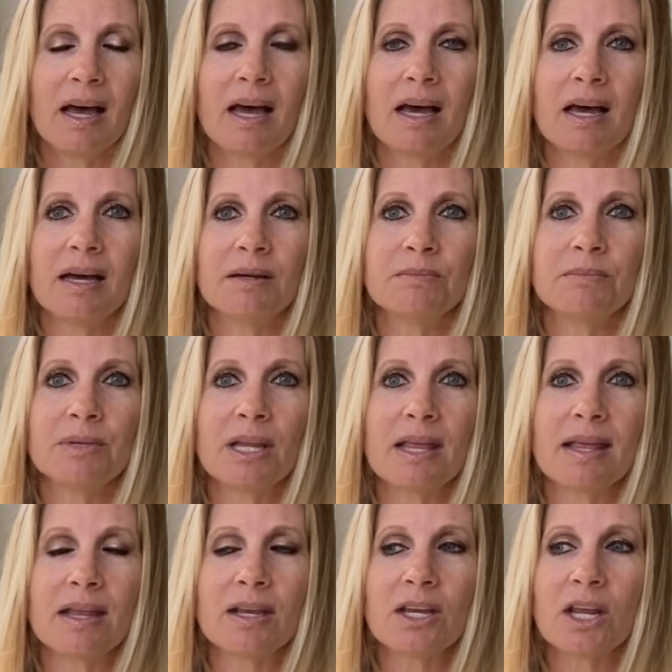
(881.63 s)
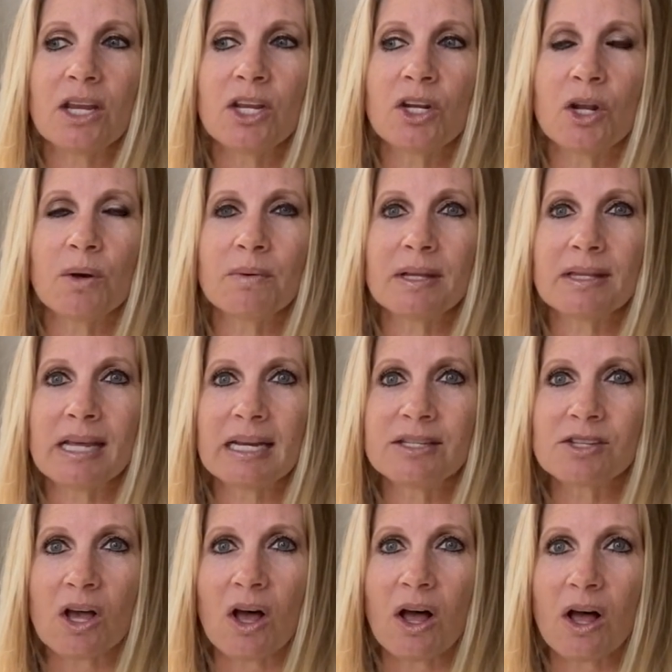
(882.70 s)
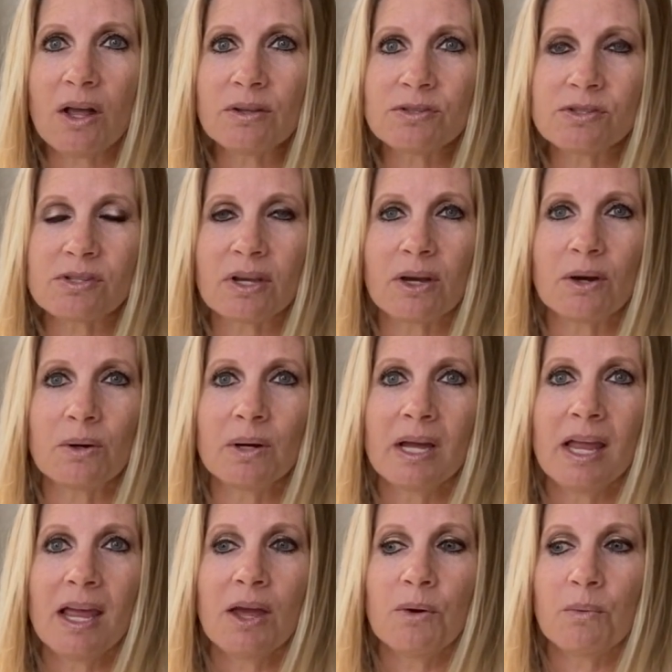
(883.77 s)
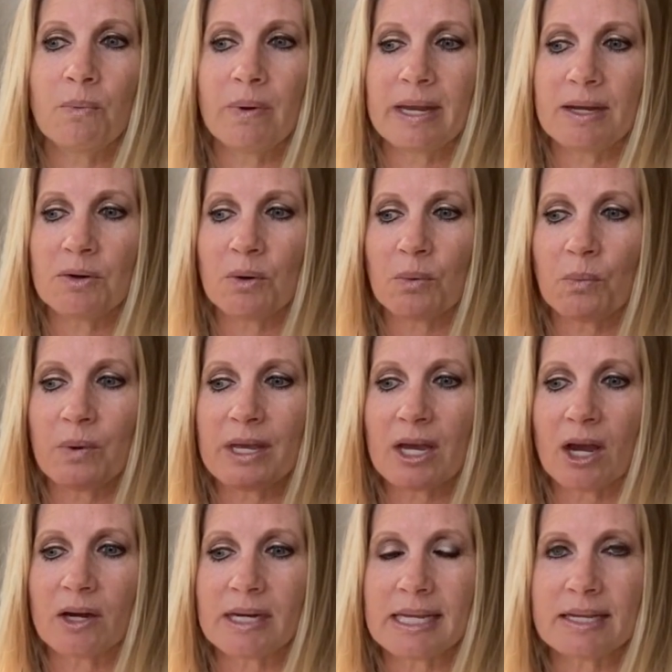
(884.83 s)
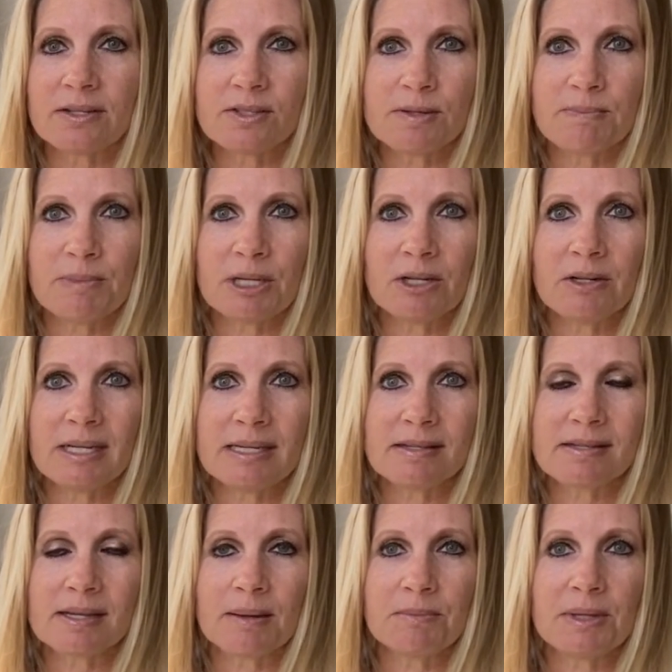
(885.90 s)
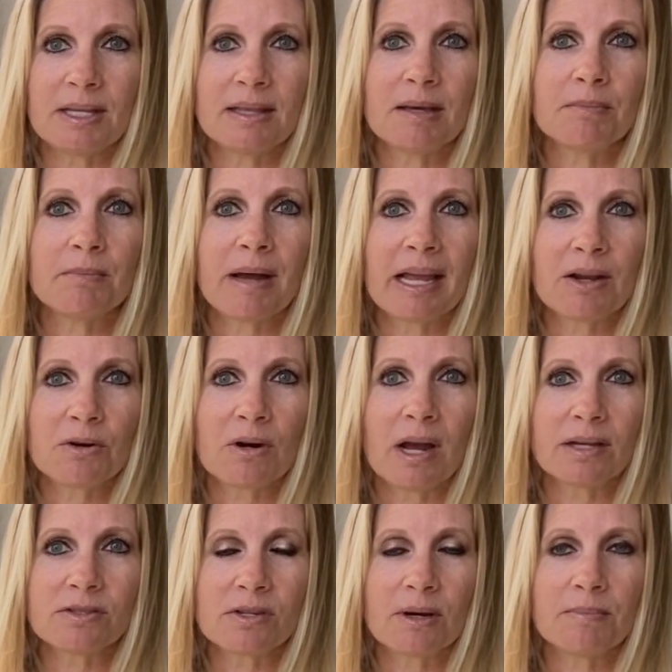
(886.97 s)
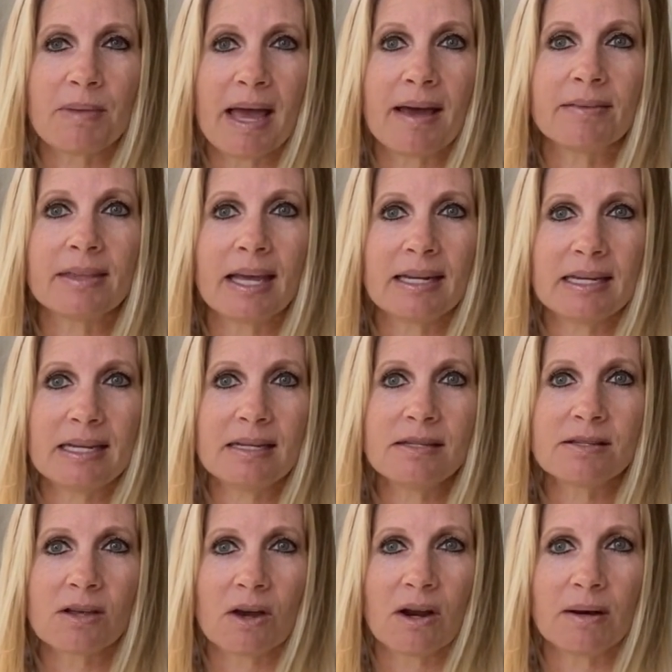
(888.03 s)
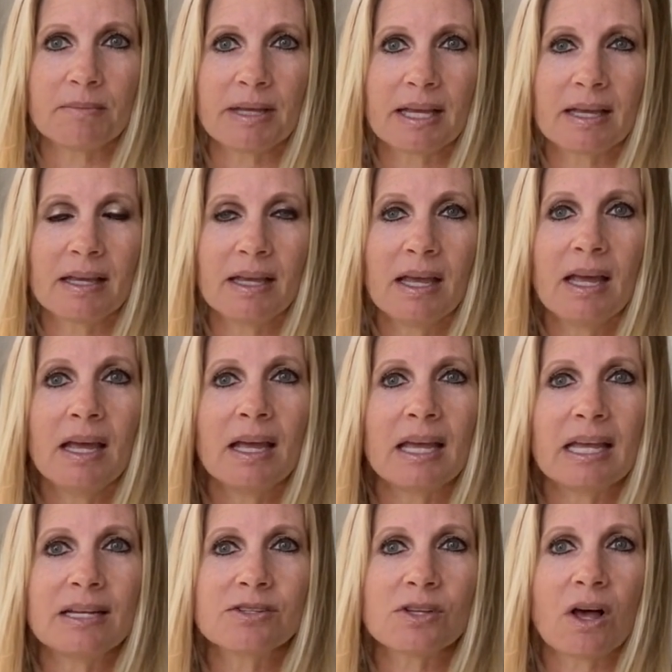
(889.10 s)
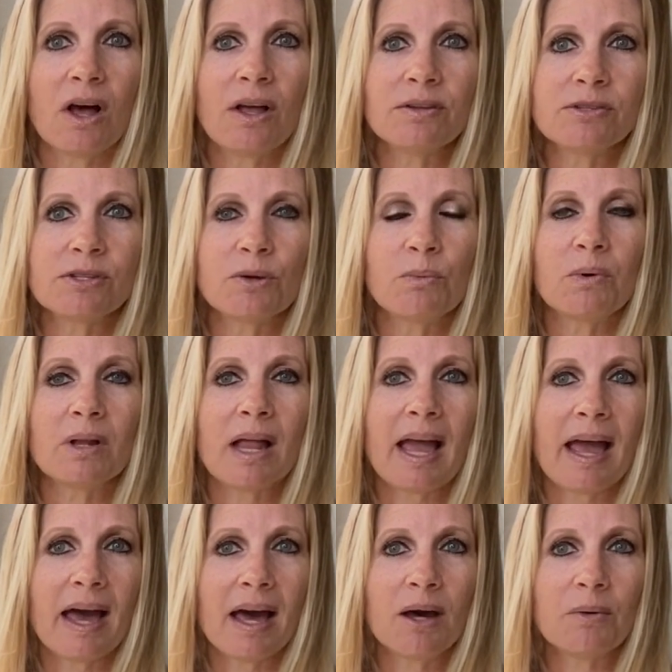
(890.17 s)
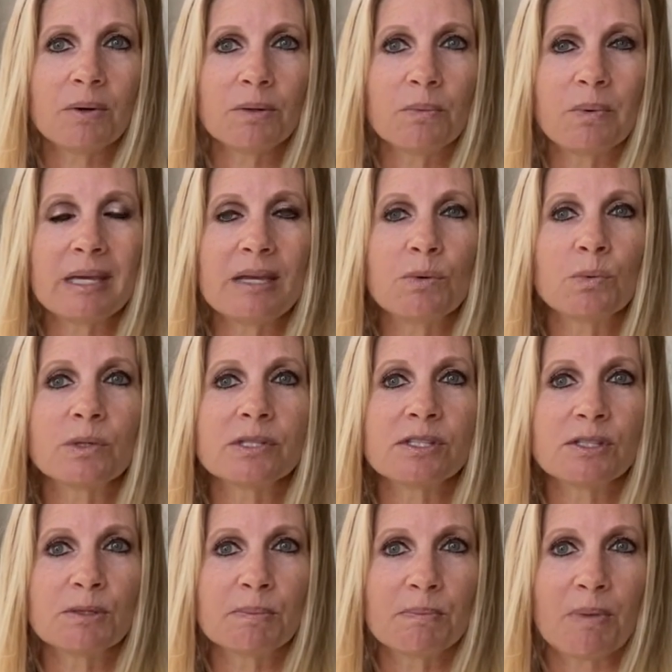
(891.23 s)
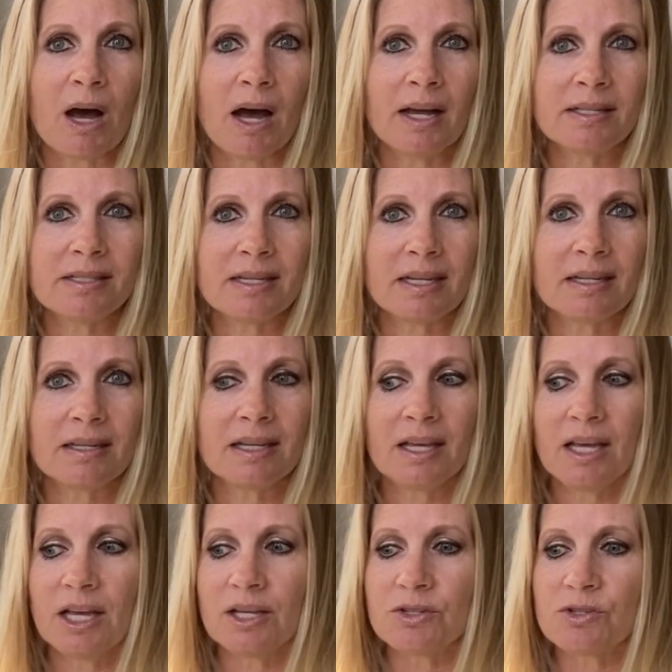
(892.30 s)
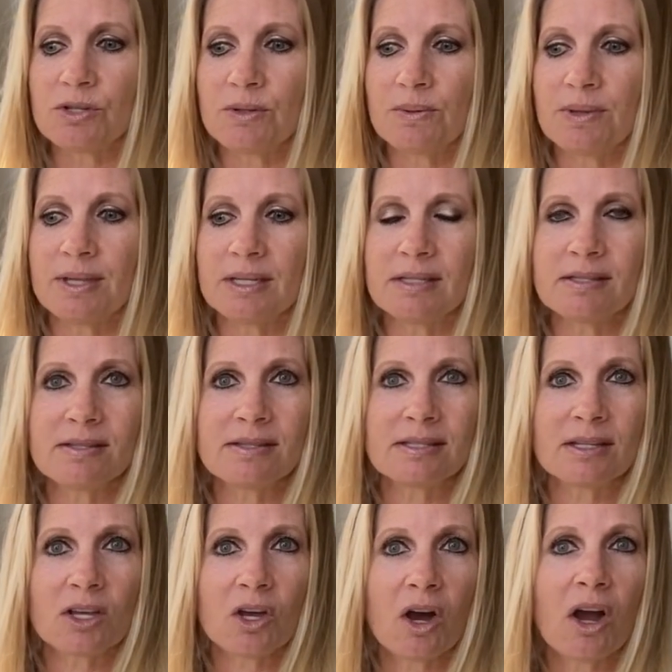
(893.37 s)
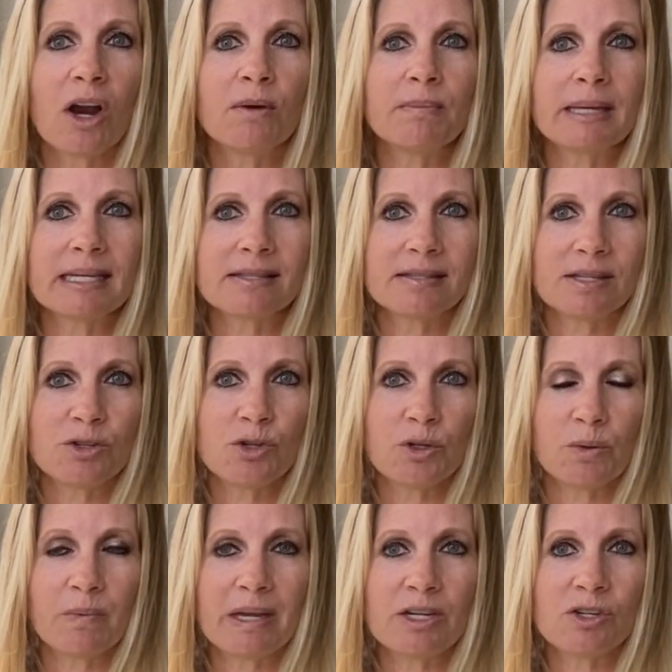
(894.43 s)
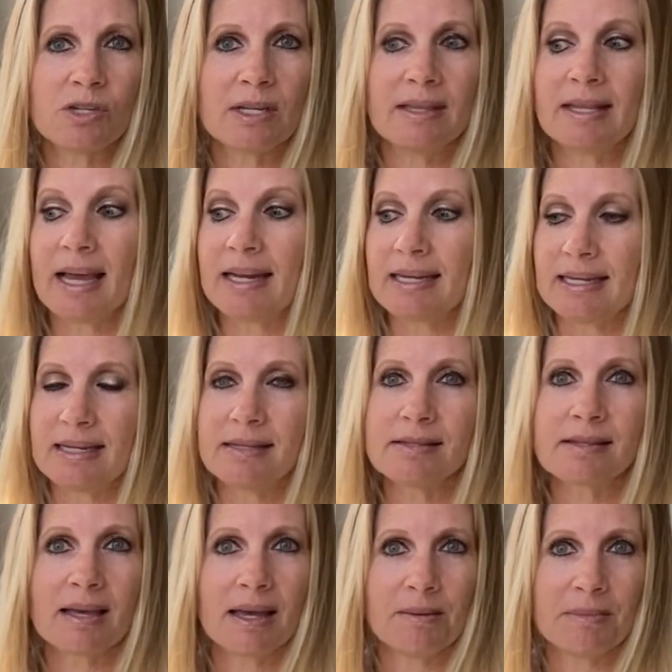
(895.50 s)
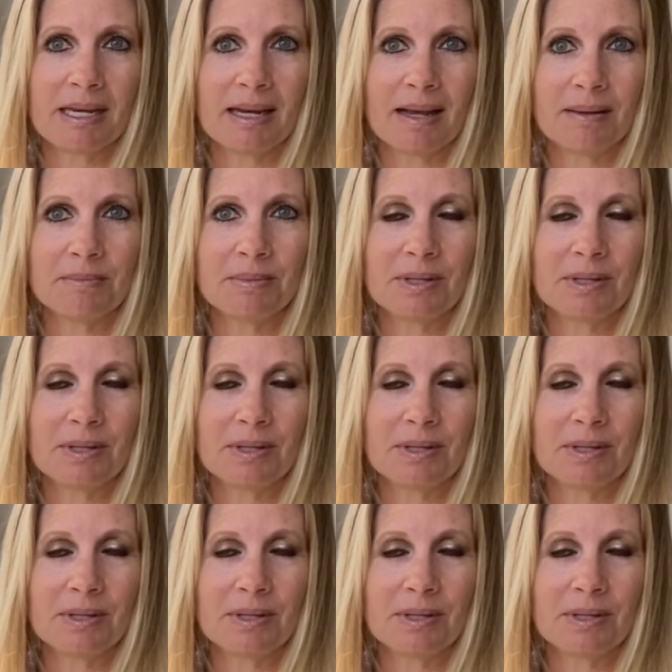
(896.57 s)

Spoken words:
You know, it's also when we are experiencing something that might cross our path that is karmic, it's also, well, how are we responding to this karmic situation that is coming up?